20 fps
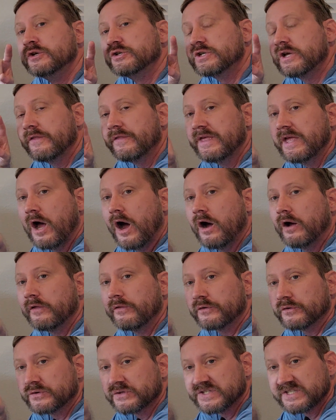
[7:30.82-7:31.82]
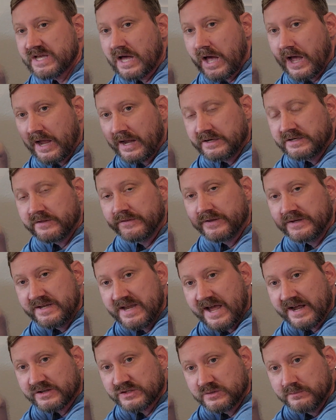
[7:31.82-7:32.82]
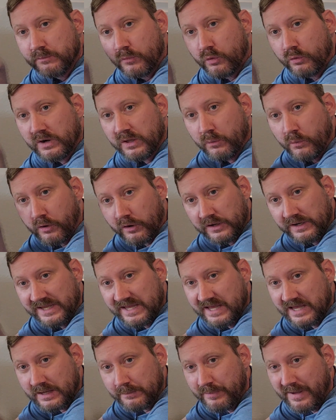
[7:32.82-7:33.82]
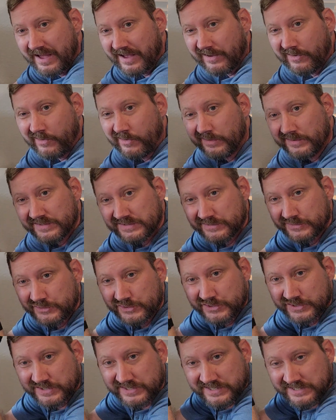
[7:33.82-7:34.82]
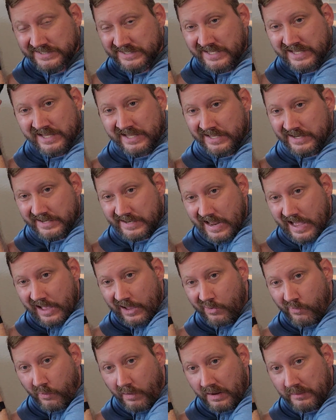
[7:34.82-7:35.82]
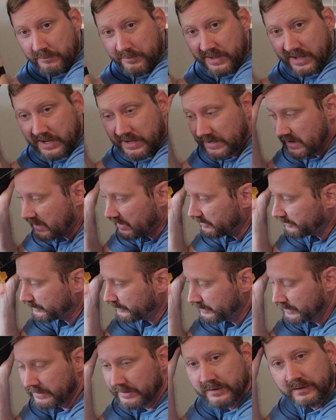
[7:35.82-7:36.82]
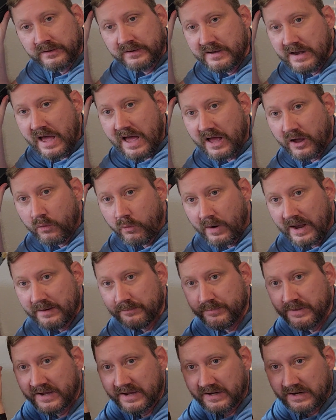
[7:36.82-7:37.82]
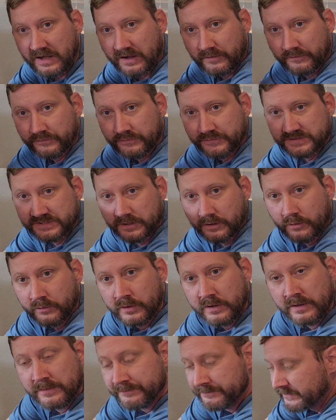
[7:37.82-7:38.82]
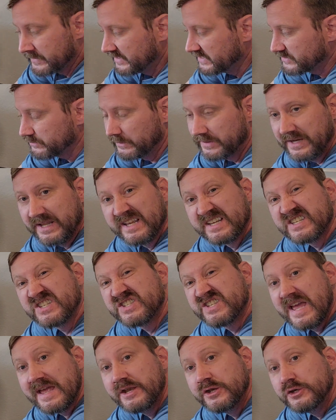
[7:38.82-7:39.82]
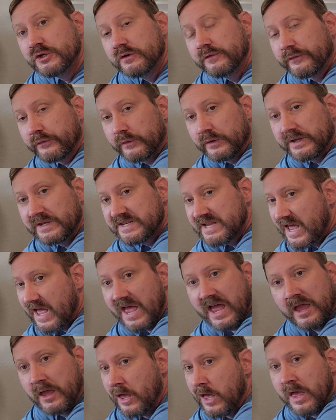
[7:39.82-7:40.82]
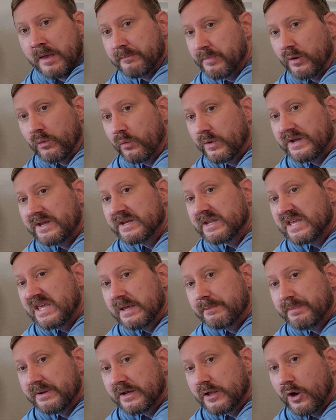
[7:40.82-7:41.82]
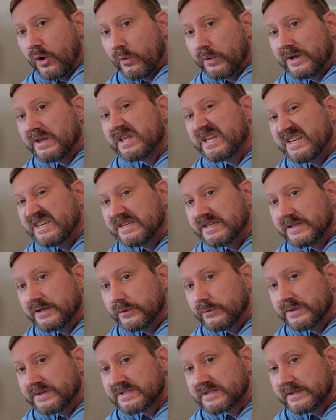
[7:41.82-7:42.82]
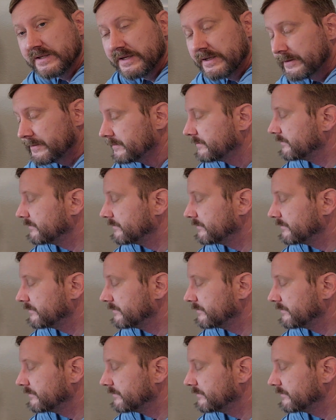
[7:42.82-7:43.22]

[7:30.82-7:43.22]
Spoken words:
to the other side, to the next morning where it could kick back on. So just not quite big enough, not quite big enough. So this would extend you for a day, but wouldn't keep it going continuously.